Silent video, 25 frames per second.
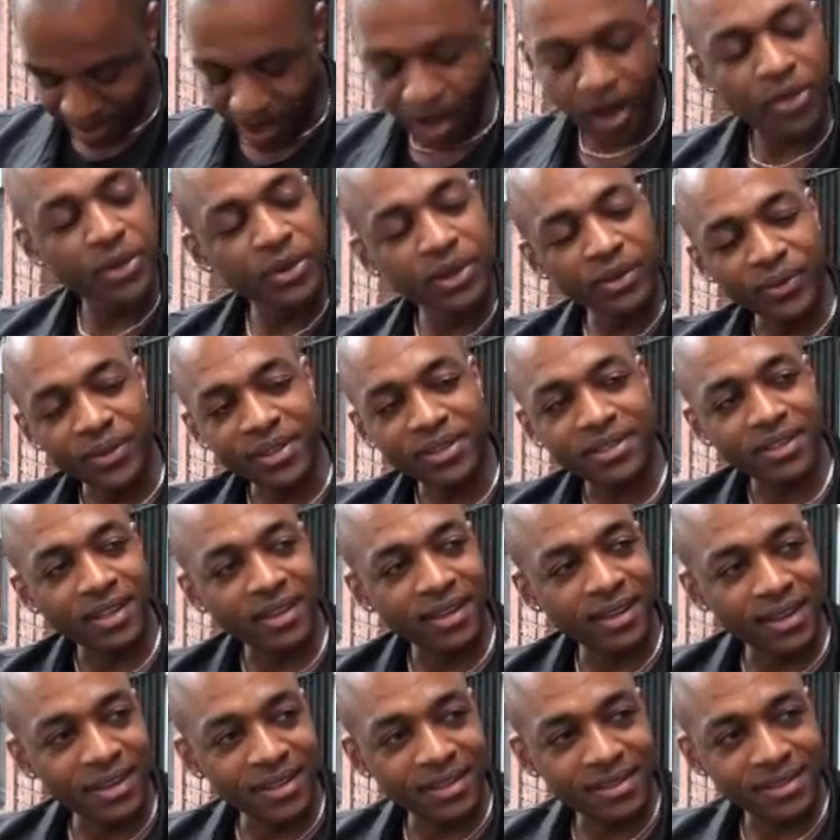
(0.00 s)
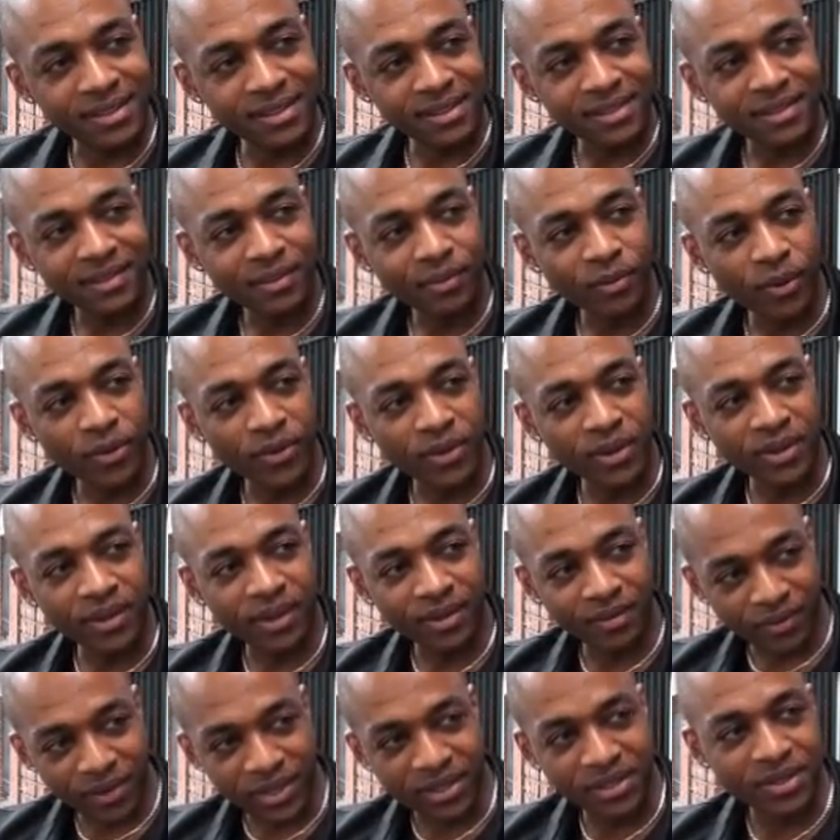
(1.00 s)
all the different cities where the
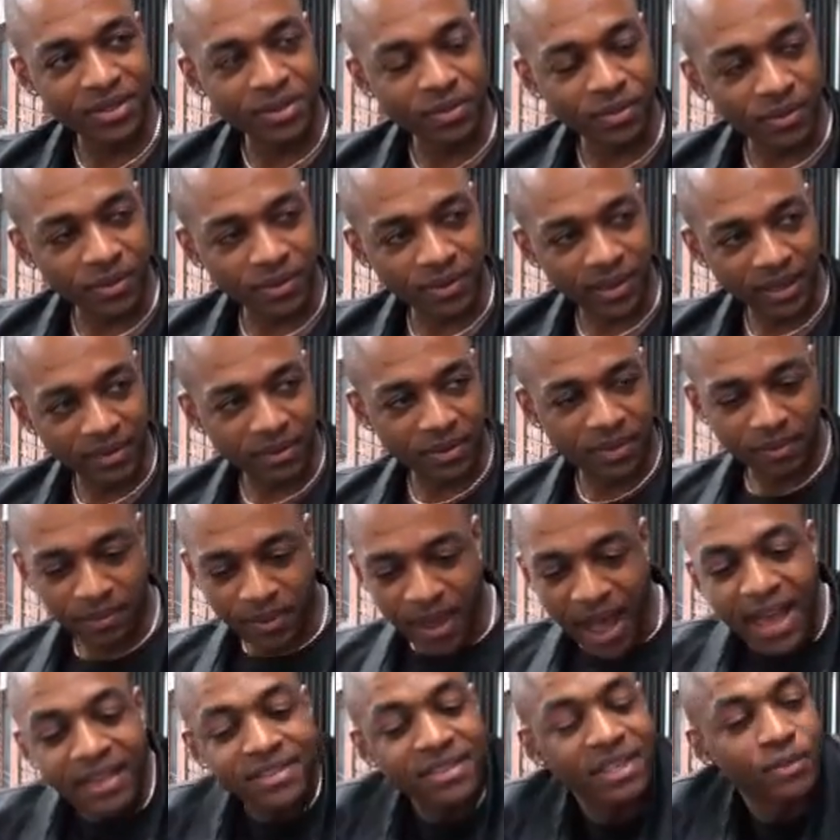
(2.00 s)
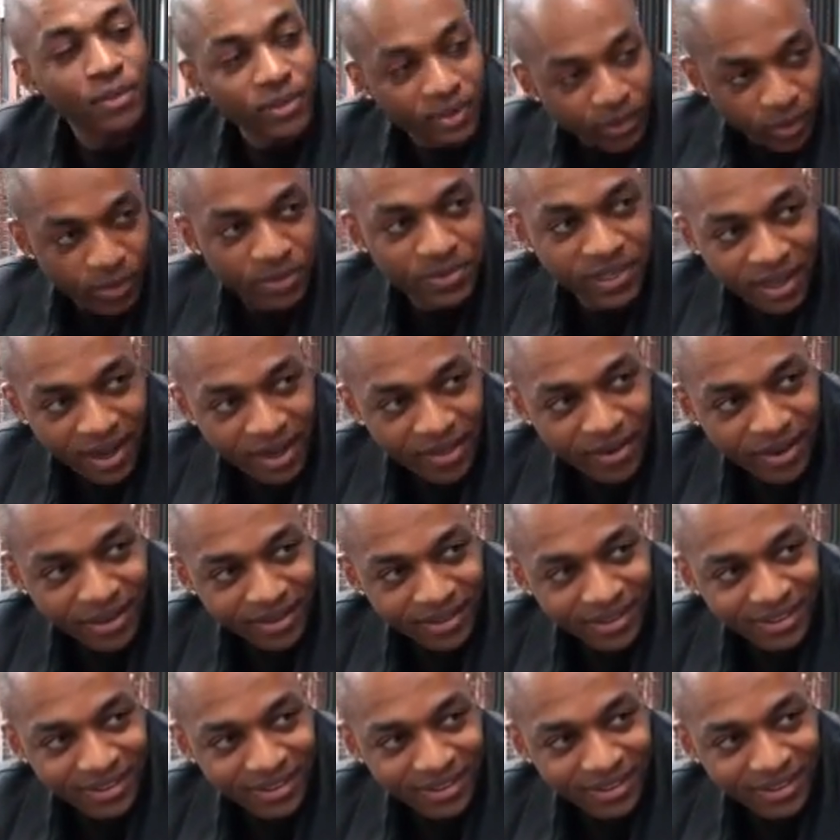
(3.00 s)
conventions, like the posse would group together.